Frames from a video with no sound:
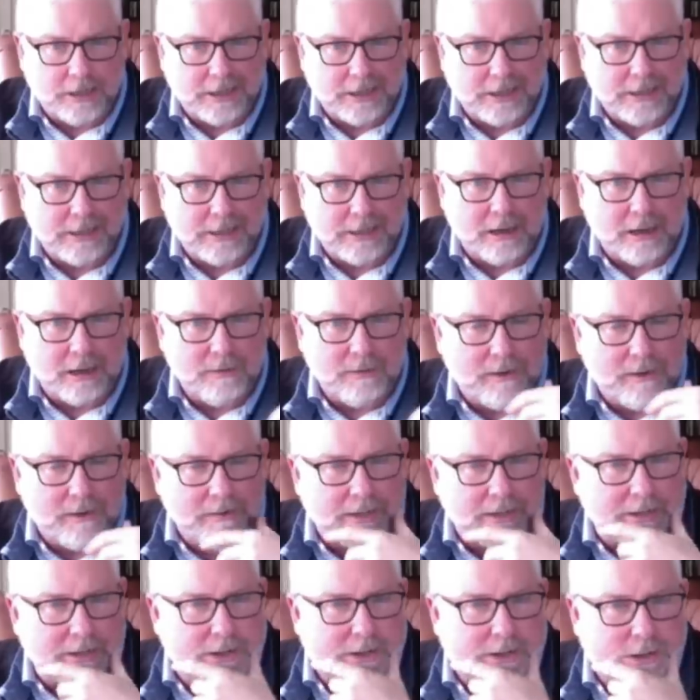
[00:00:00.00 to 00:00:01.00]
itself
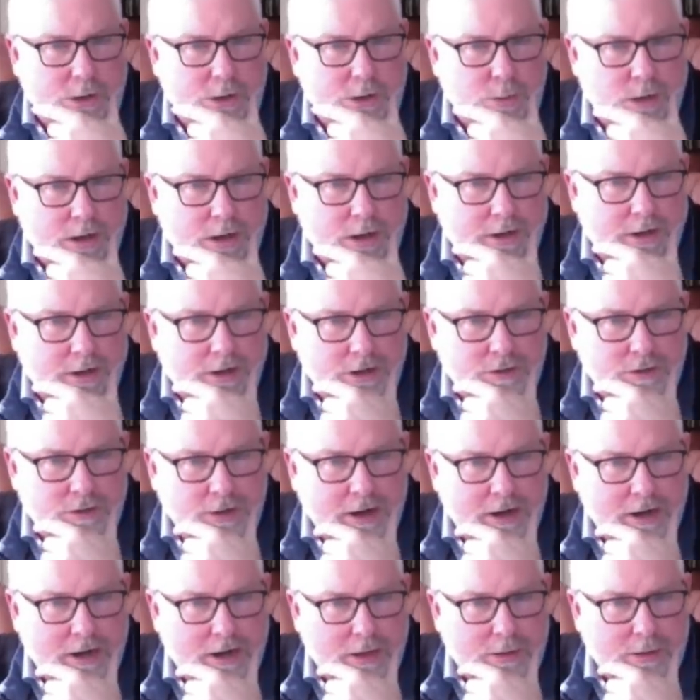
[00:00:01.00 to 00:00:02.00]
having done so well that it
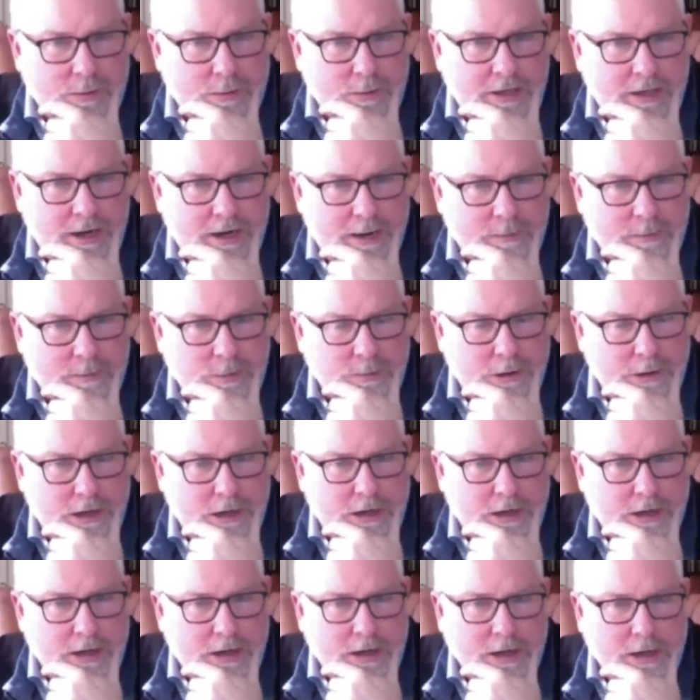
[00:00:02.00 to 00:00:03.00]
traded at 3 times
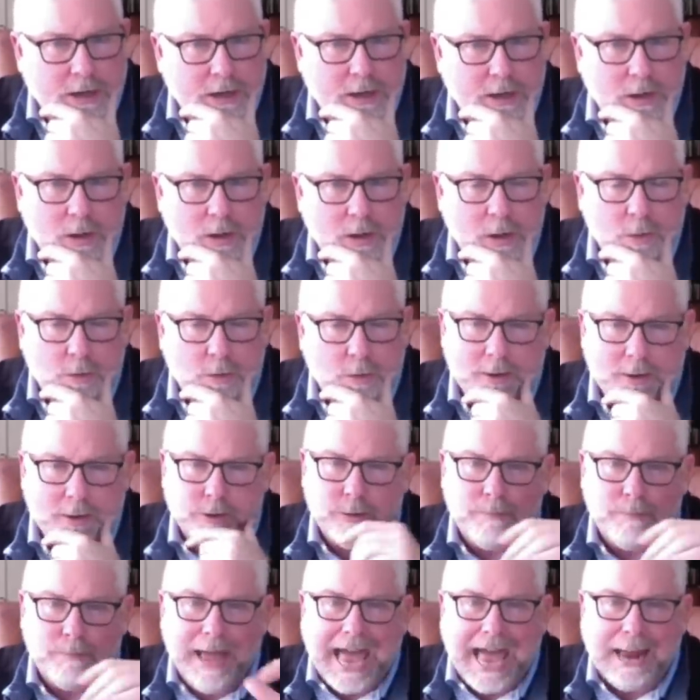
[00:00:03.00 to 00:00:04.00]
book. Well, that was
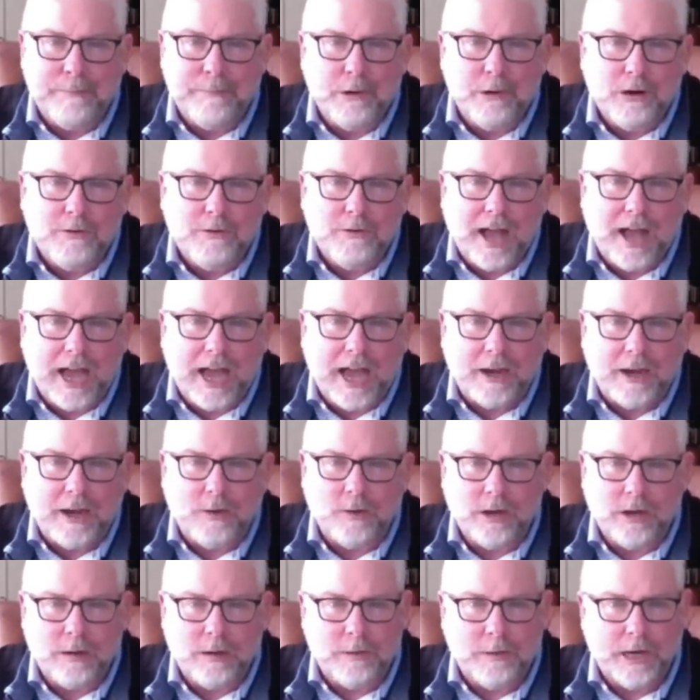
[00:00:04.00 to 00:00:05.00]
a bad book value.
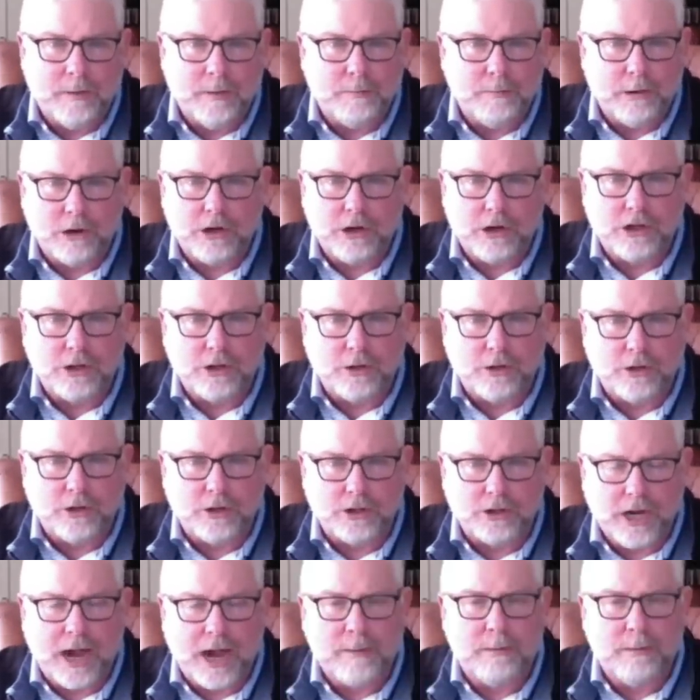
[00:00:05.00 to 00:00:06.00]
I mean, Berkshire's
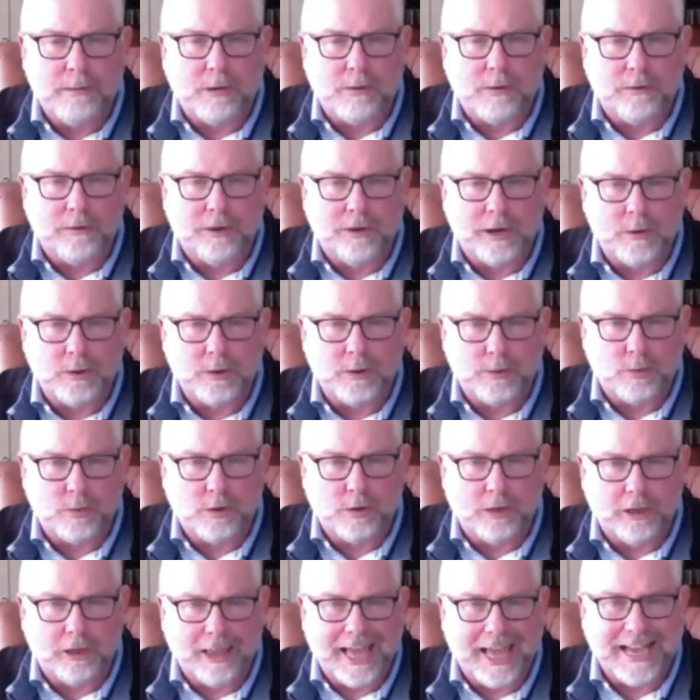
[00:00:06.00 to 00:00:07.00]
stock portfolio was
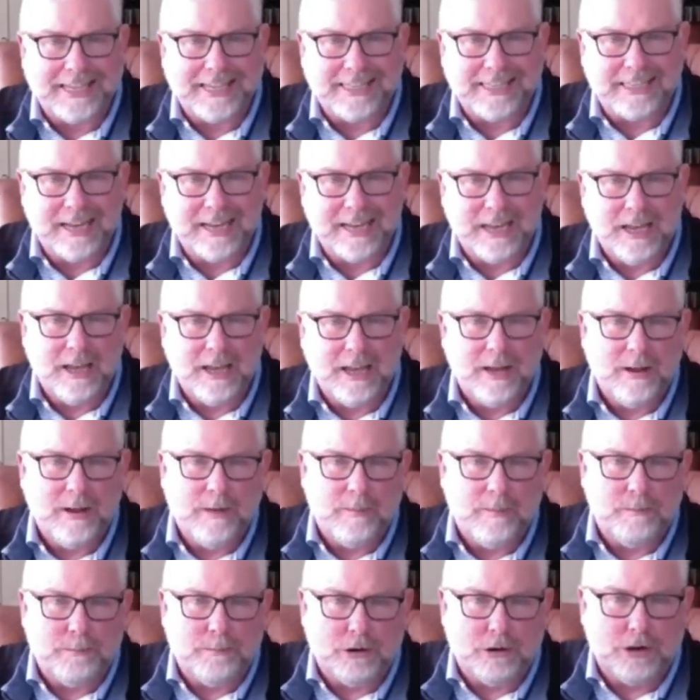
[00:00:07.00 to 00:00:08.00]
worth less.
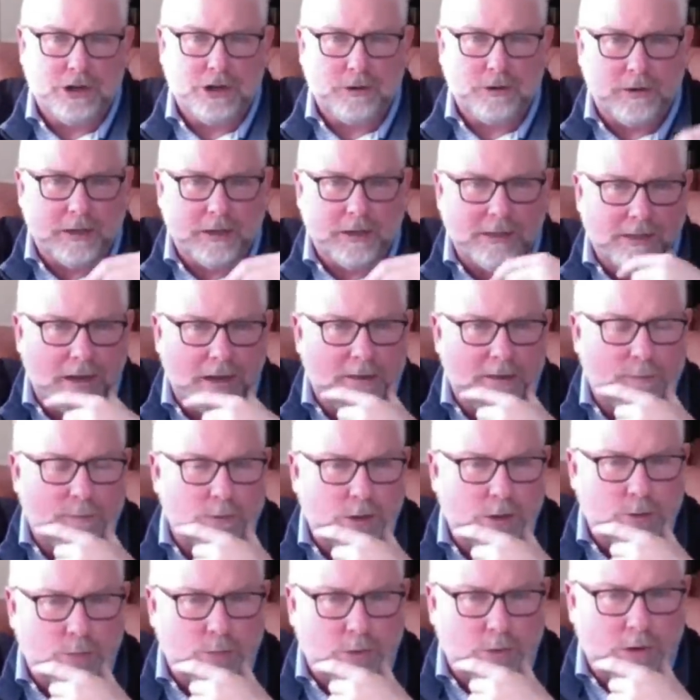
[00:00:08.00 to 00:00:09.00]
Berkshire itself
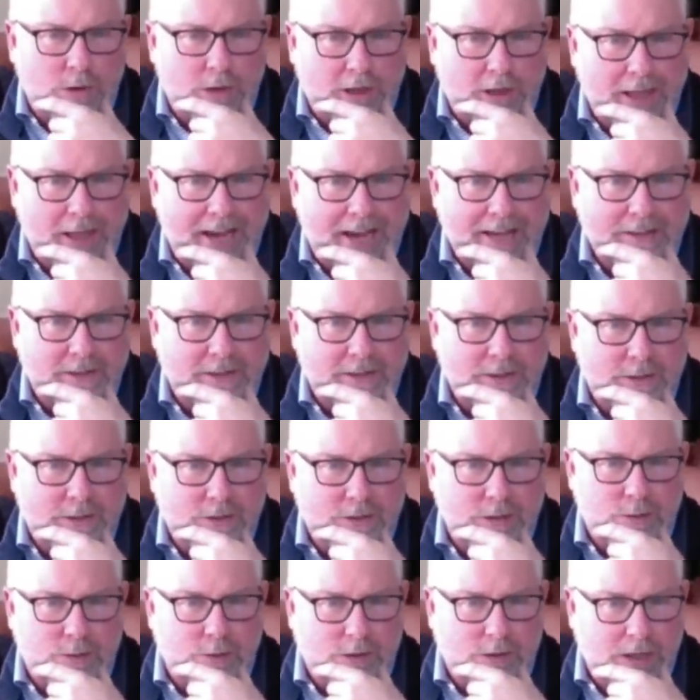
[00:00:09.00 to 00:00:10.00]
was worth less, and so
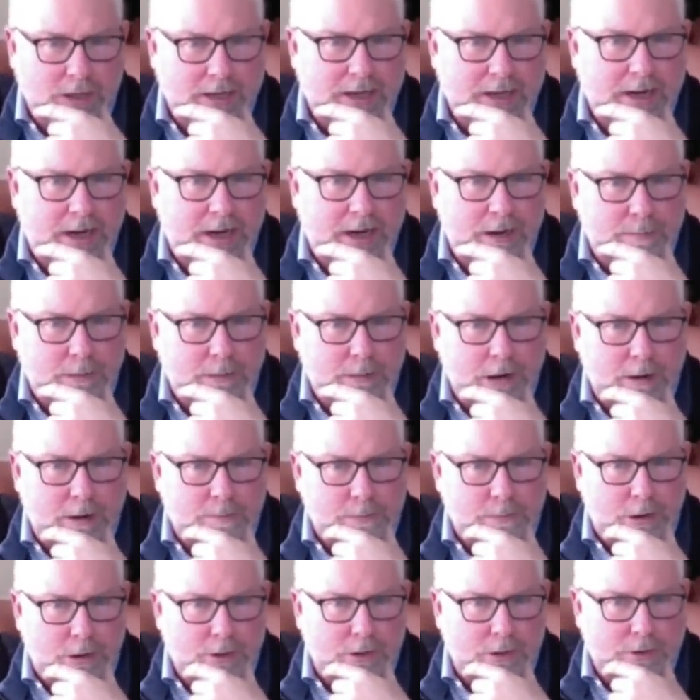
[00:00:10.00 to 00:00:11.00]
you really needed to mark
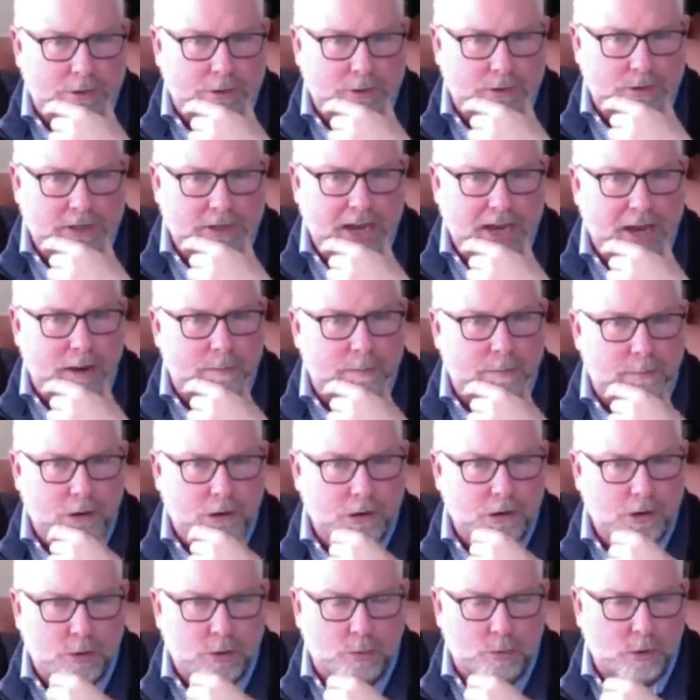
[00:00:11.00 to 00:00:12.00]
both of those down.
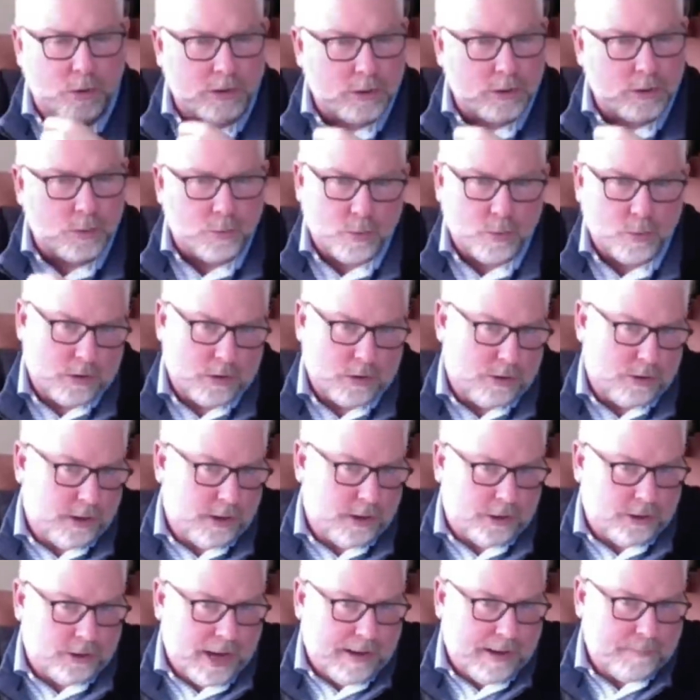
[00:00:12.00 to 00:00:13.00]
Berkshire wasn't worth,
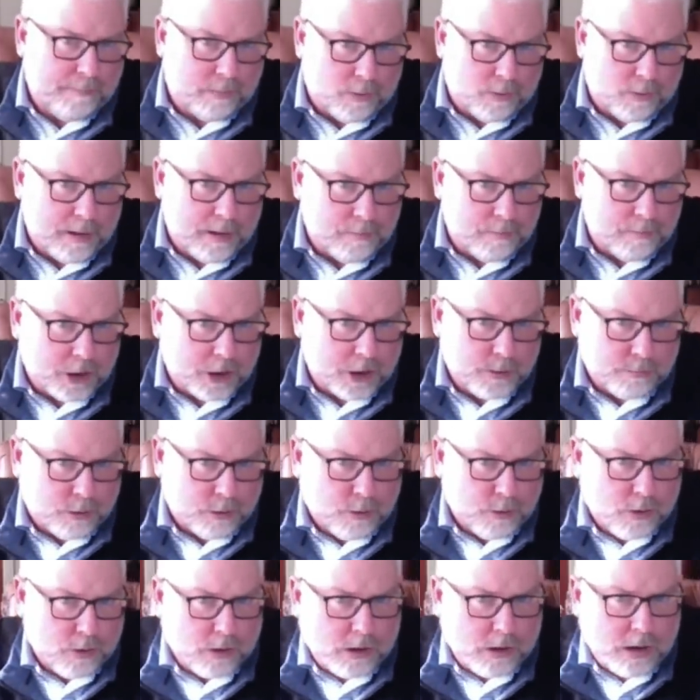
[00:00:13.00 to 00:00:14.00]
at that point, much
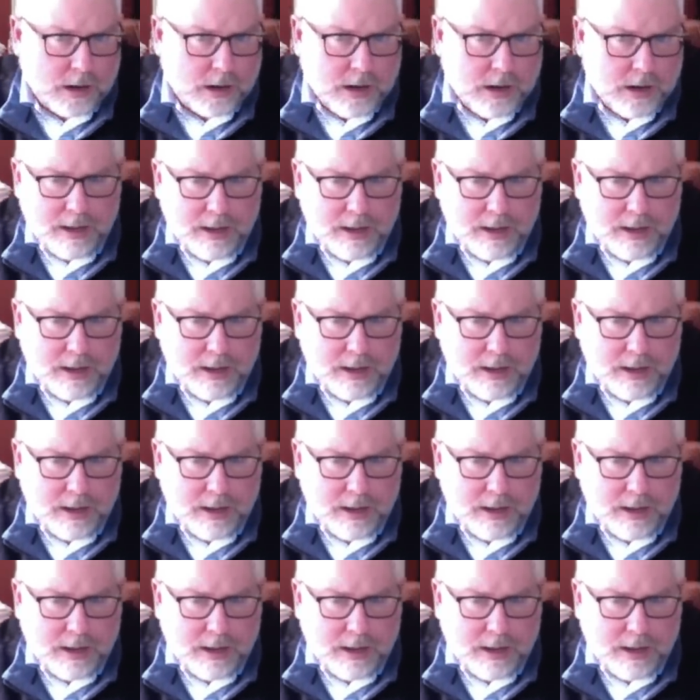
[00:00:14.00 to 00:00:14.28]
more